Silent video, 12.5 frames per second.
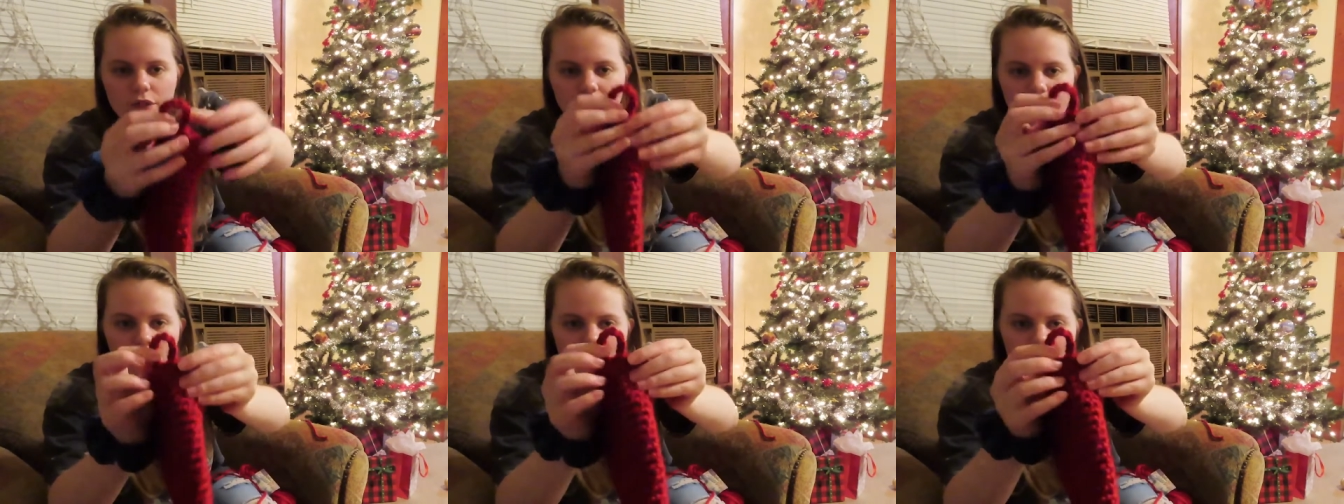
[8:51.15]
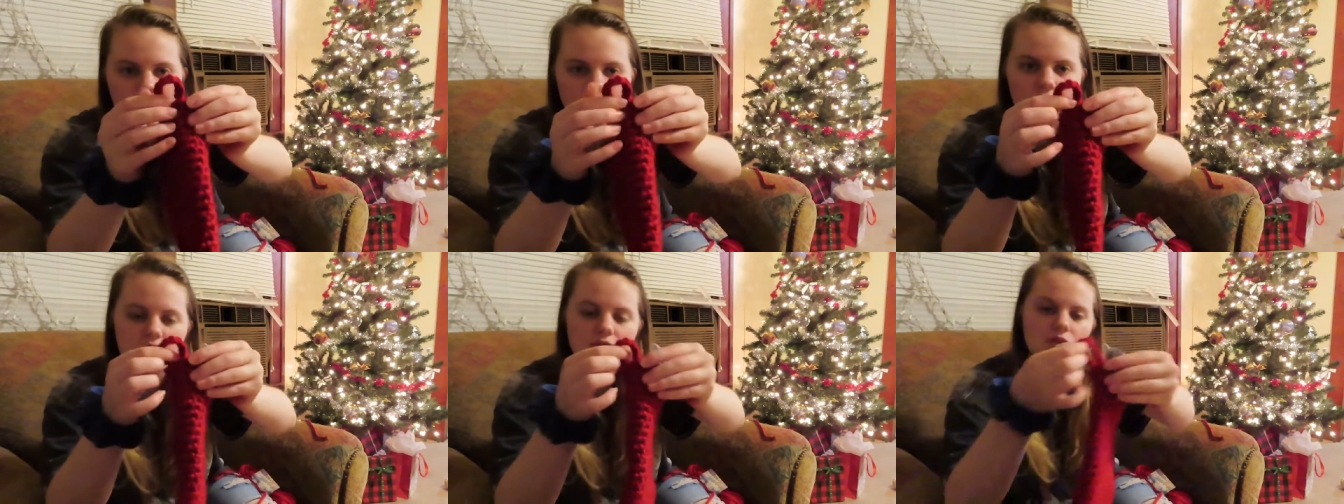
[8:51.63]
thing right
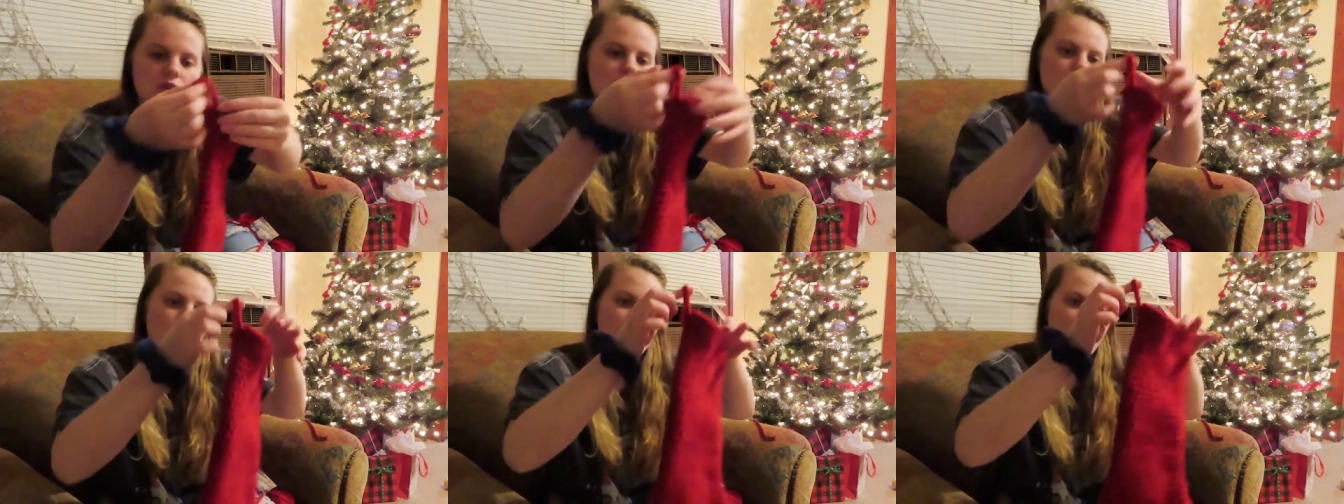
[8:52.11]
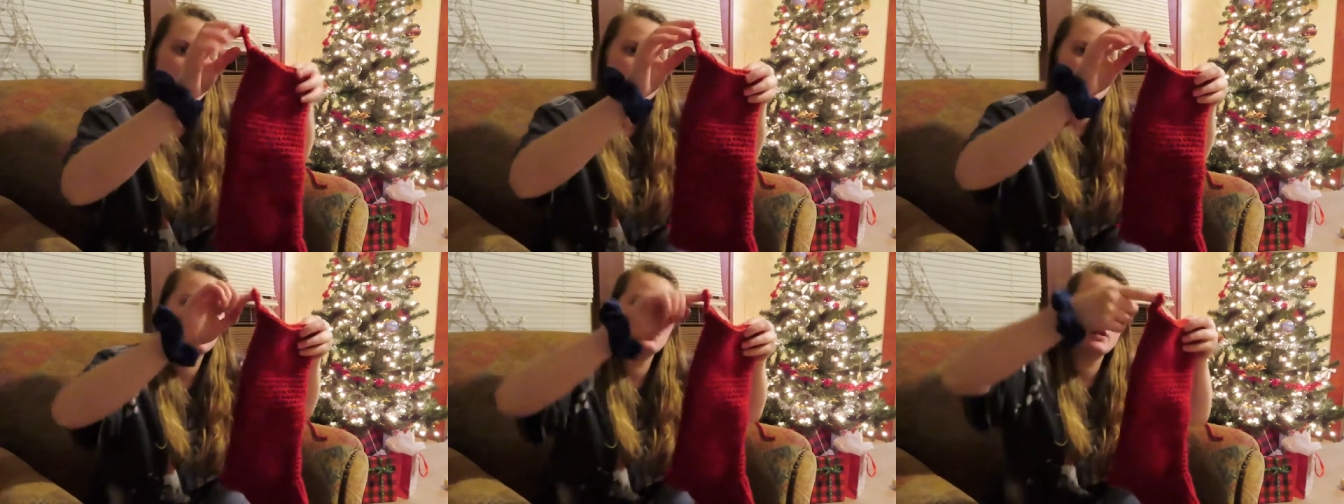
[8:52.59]
here so that
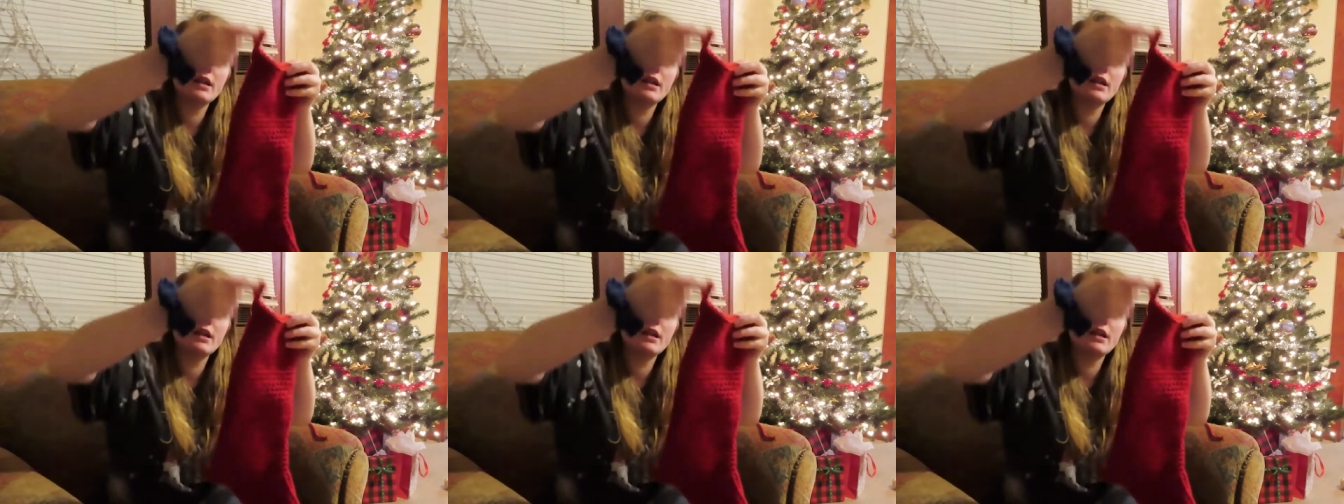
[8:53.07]
you